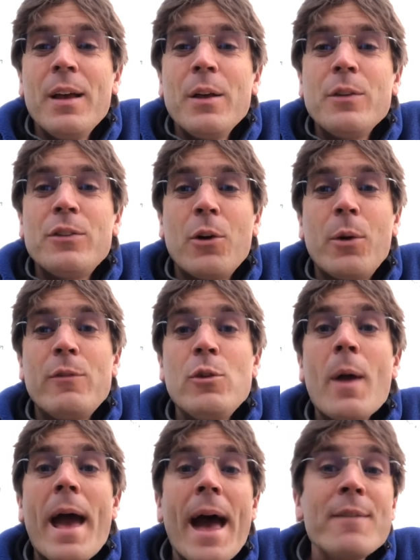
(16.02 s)
So if you
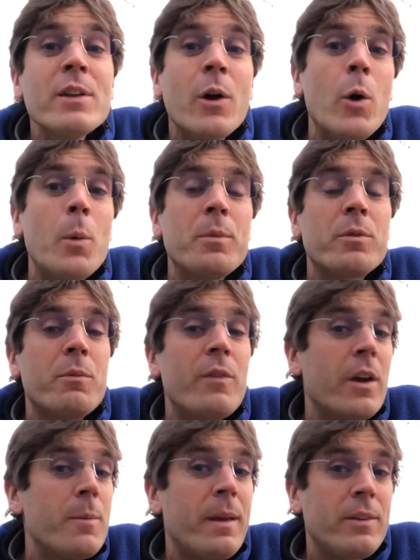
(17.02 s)
have at home some
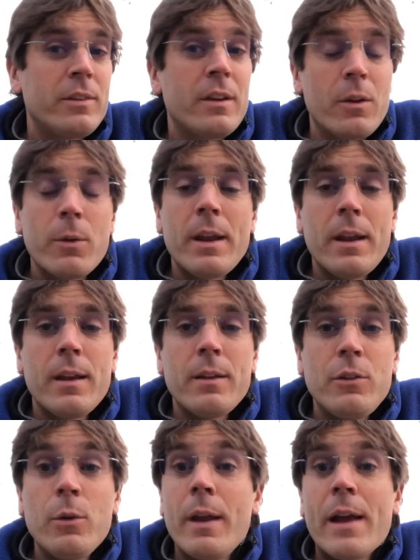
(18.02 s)
very basic
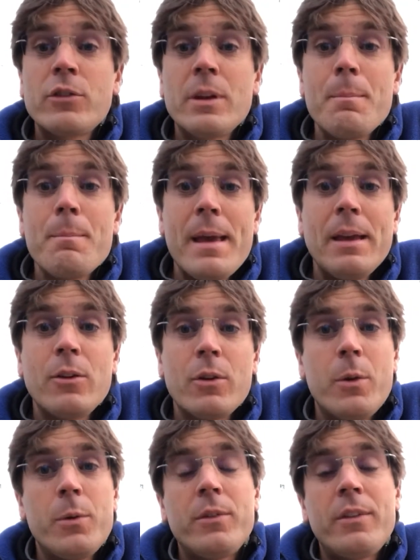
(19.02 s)
ingredients, you can actually make your
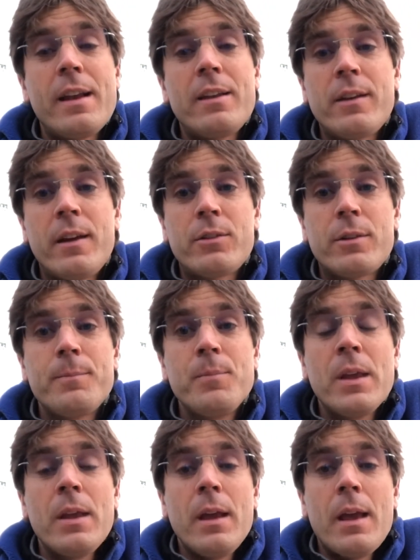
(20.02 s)
own sanitizer.
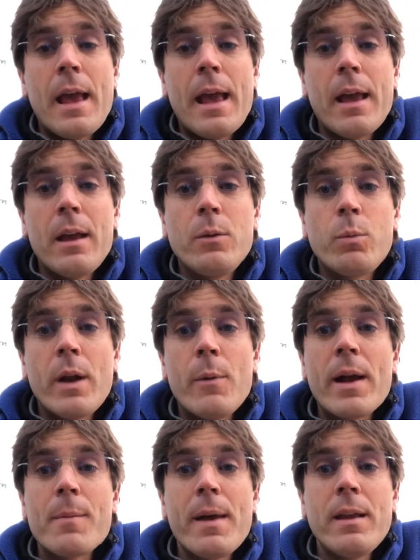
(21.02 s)
And what I
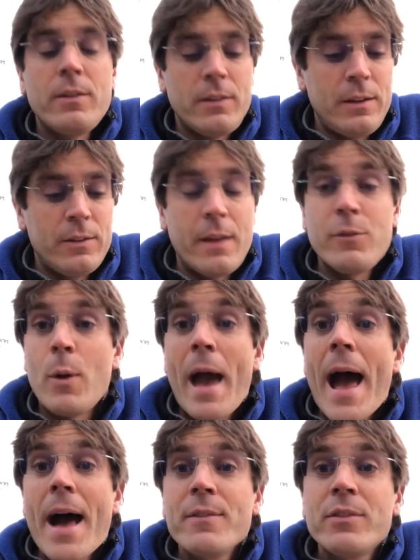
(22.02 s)
recommend is that if you
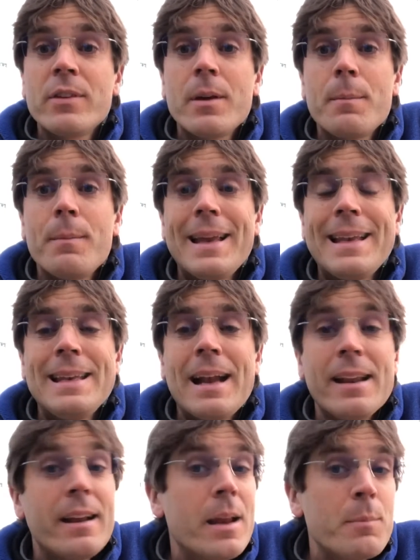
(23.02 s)
have some
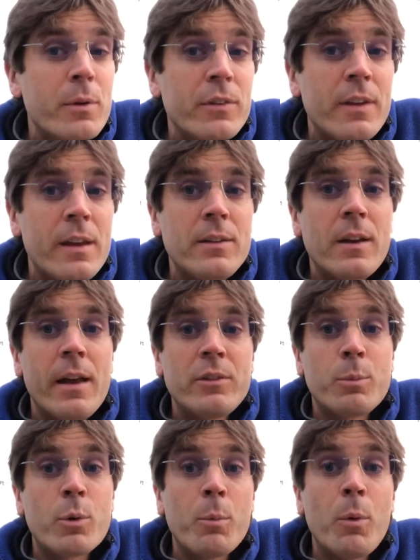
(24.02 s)
99%
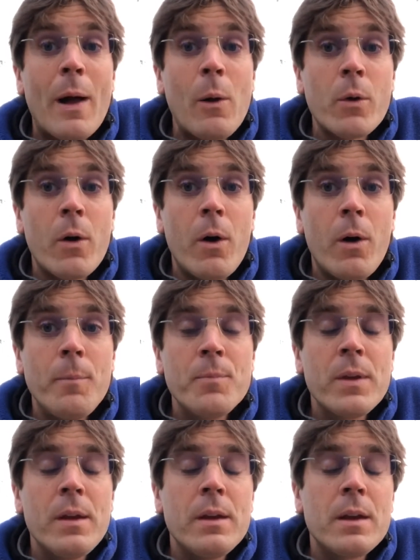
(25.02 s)
isopropyl alcohol,
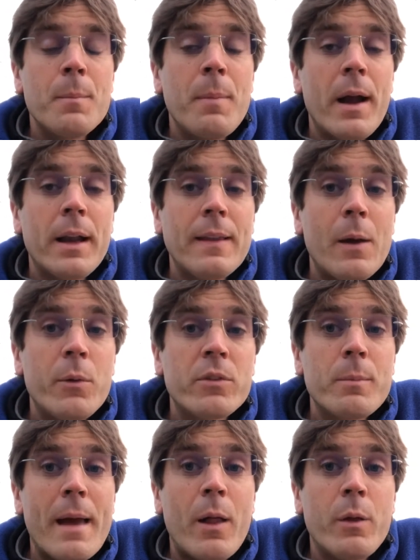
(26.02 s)
combining that with
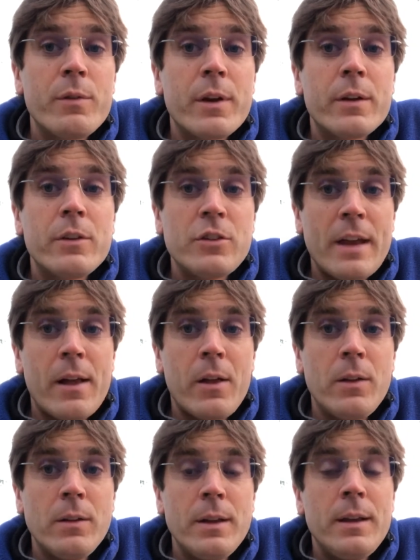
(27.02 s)
some aloe vera
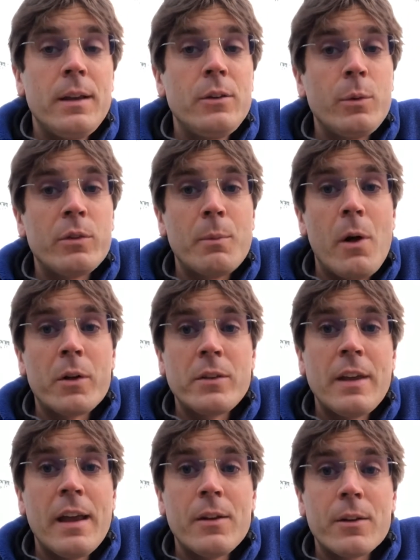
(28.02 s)
gel into a small
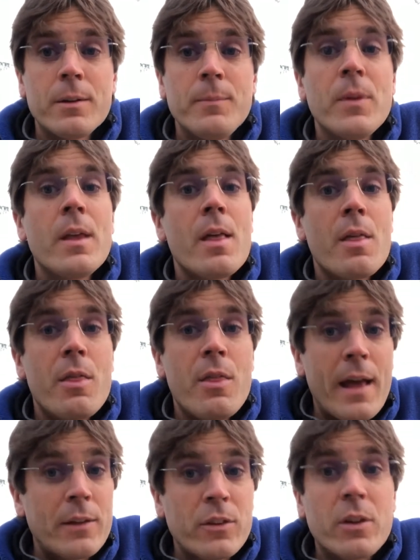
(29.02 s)
container,
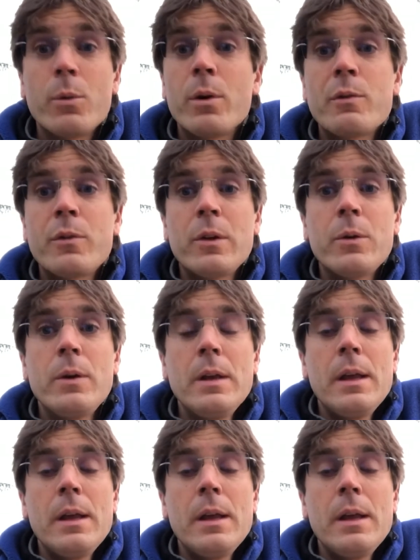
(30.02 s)
that's going to work for you.